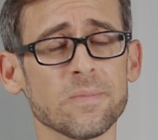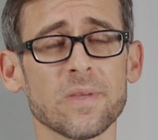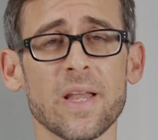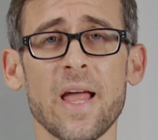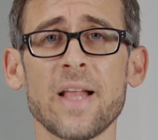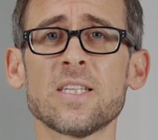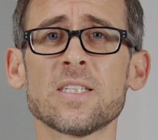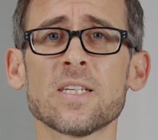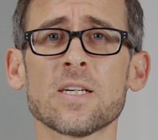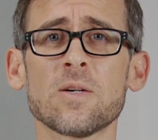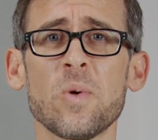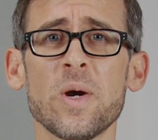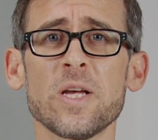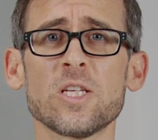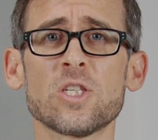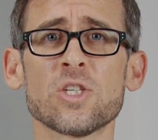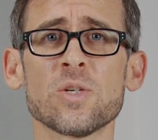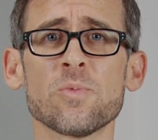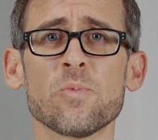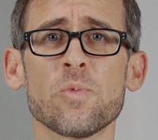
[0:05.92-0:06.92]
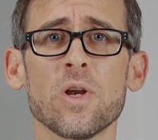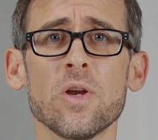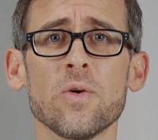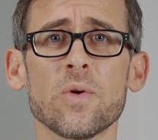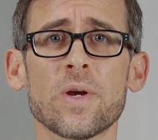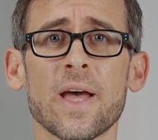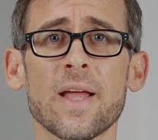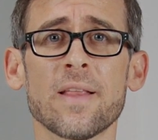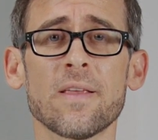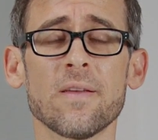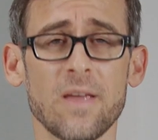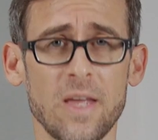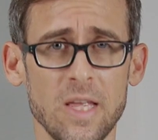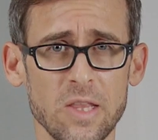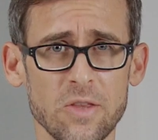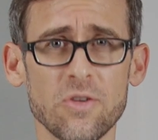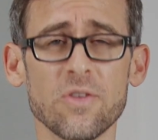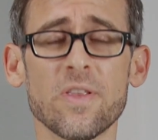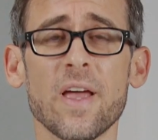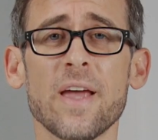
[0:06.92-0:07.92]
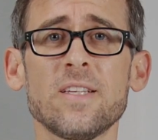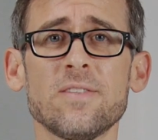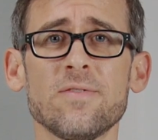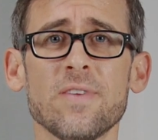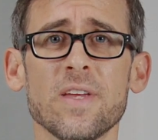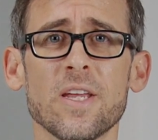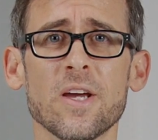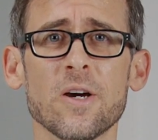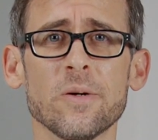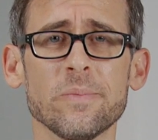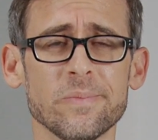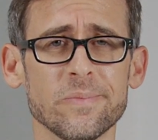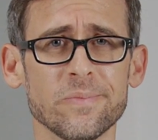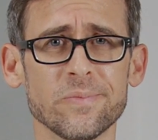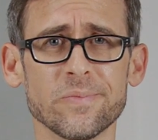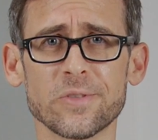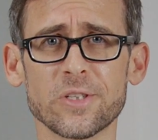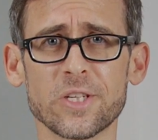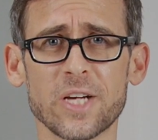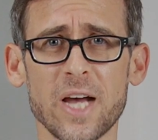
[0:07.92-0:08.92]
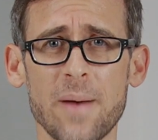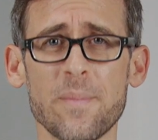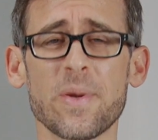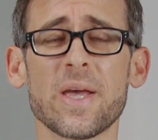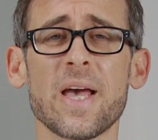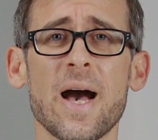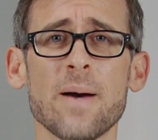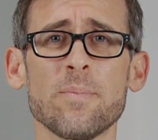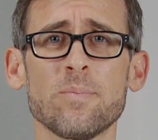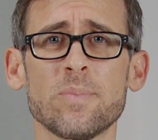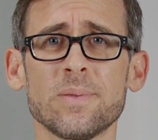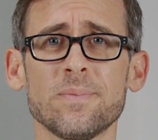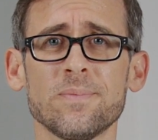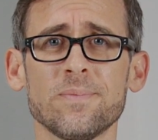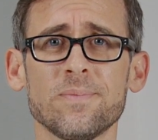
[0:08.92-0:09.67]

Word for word: That's the question we look at in today's video, coming up.